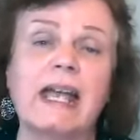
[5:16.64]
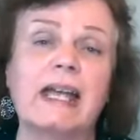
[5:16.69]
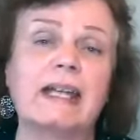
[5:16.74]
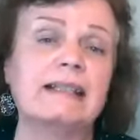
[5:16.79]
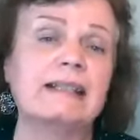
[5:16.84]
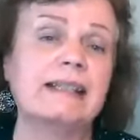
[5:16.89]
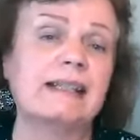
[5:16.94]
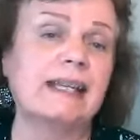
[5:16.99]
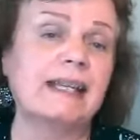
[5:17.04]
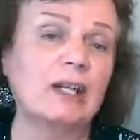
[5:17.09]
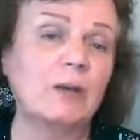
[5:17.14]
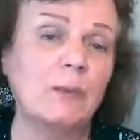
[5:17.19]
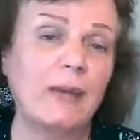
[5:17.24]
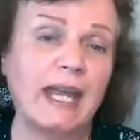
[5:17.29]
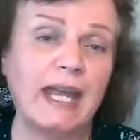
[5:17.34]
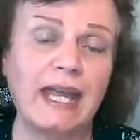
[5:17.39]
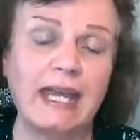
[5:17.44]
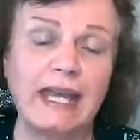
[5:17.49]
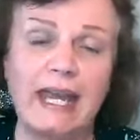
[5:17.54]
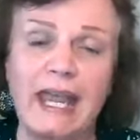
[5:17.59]
to get
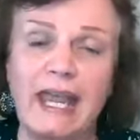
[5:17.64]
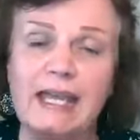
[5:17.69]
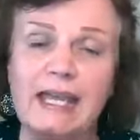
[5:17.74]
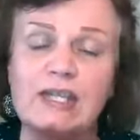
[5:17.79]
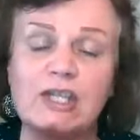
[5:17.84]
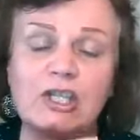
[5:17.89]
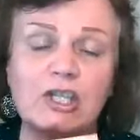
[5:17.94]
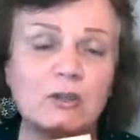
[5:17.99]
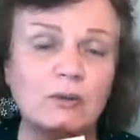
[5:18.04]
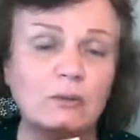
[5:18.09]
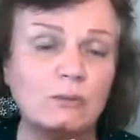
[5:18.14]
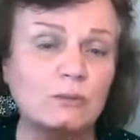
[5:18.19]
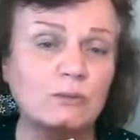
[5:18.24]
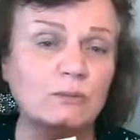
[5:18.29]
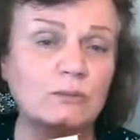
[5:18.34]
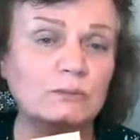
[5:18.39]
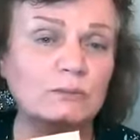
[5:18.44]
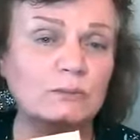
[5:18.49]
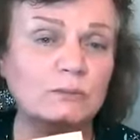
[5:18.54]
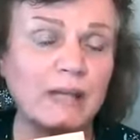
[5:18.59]
away and
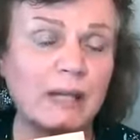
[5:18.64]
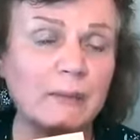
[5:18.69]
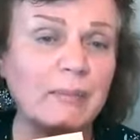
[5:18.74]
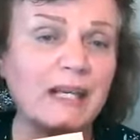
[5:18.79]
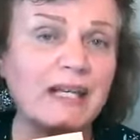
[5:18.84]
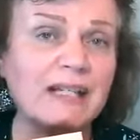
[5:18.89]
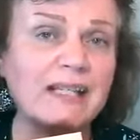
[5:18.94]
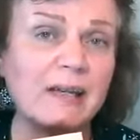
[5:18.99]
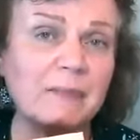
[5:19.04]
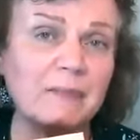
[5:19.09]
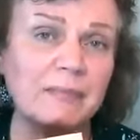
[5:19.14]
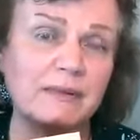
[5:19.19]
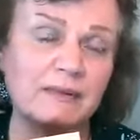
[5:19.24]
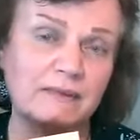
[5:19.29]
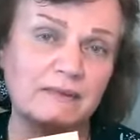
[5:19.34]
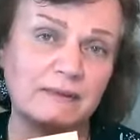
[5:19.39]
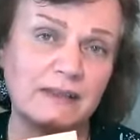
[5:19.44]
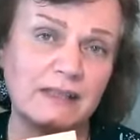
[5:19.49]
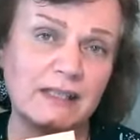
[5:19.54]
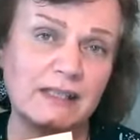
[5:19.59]
I picked up
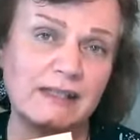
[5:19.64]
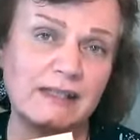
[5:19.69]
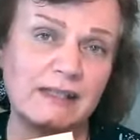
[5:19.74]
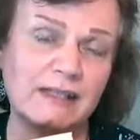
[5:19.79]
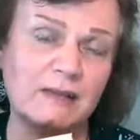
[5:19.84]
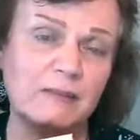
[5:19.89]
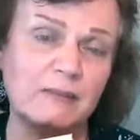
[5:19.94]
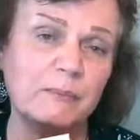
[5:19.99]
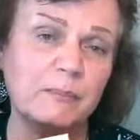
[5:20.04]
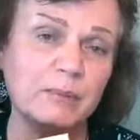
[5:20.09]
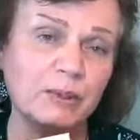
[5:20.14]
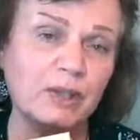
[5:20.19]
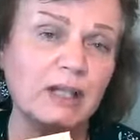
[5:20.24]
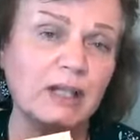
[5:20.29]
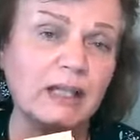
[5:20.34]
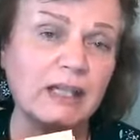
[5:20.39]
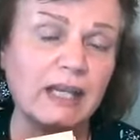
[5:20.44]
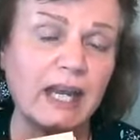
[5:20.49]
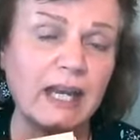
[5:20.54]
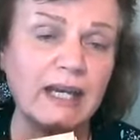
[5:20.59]
this book
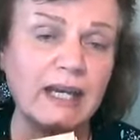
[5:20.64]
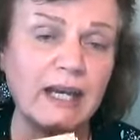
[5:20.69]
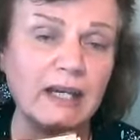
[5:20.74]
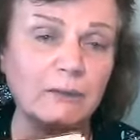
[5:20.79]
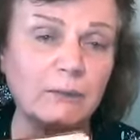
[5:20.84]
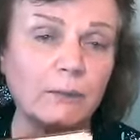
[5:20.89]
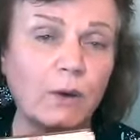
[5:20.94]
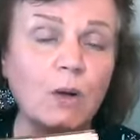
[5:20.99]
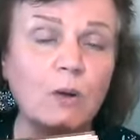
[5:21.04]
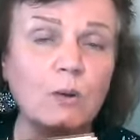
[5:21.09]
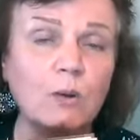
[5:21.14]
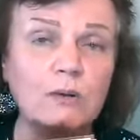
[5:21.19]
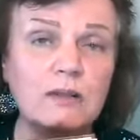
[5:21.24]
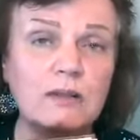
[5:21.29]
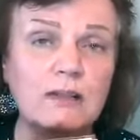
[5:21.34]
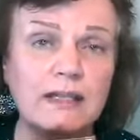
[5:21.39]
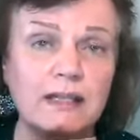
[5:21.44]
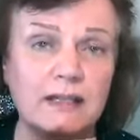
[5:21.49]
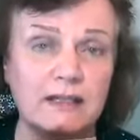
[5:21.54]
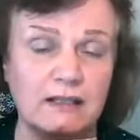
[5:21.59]
and I wrote
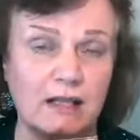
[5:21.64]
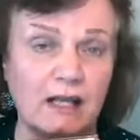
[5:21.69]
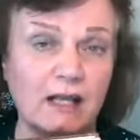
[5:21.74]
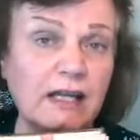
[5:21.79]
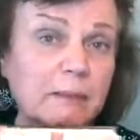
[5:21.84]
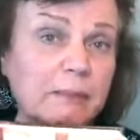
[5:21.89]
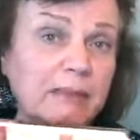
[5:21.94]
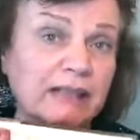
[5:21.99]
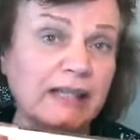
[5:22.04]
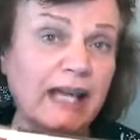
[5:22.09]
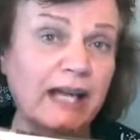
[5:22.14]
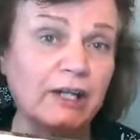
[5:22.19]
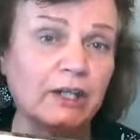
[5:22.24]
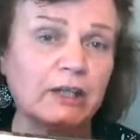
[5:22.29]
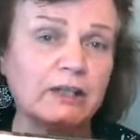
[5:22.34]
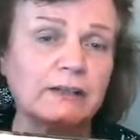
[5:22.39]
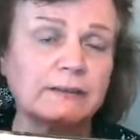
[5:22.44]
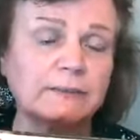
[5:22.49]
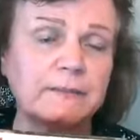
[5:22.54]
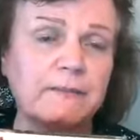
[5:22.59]
to him a letter.
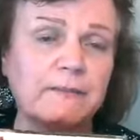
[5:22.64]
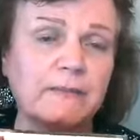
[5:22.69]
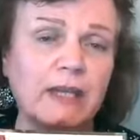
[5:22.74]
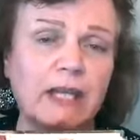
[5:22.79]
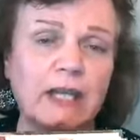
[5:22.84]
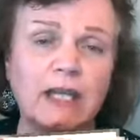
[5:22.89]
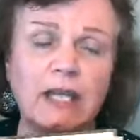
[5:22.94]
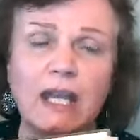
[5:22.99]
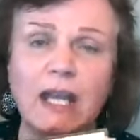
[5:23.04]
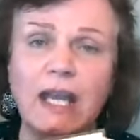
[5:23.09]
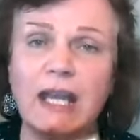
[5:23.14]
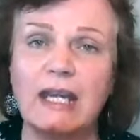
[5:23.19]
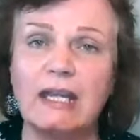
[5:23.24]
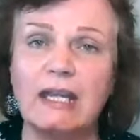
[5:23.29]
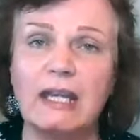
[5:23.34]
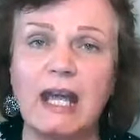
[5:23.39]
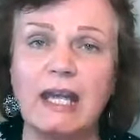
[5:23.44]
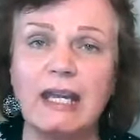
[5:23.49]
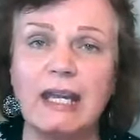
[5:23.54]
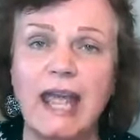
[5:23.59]
And
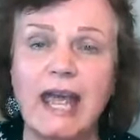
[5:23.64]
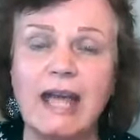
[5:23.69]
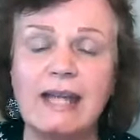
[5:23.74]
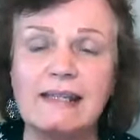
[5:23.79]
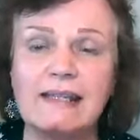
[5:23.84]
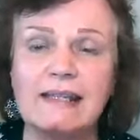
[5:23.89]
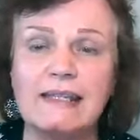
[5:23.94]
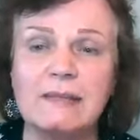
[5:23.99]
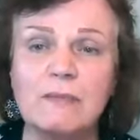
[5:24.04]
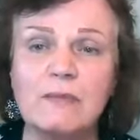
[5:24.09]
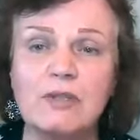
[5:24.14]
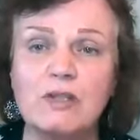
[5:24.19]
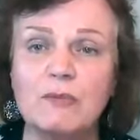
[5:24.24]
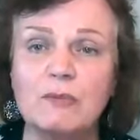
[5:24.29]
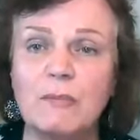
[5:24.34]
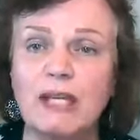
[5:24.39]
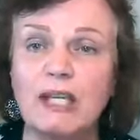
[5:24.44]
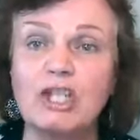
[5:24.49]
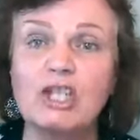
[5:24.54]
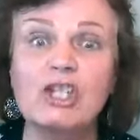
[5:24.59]
I asked him to
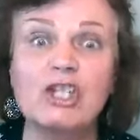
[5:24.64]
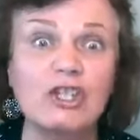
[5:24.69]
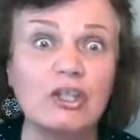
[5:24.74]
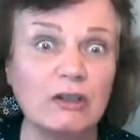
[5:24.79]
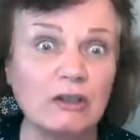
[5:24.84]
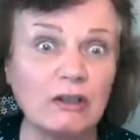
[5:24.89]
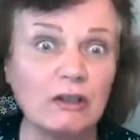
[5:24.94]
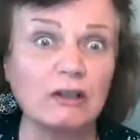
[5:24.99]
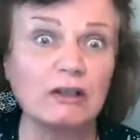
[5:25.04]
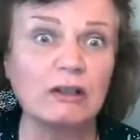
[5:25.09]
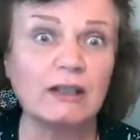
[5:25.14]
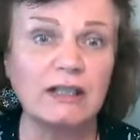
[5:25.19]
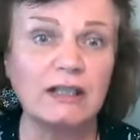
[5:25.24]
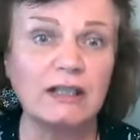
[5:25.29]
make sure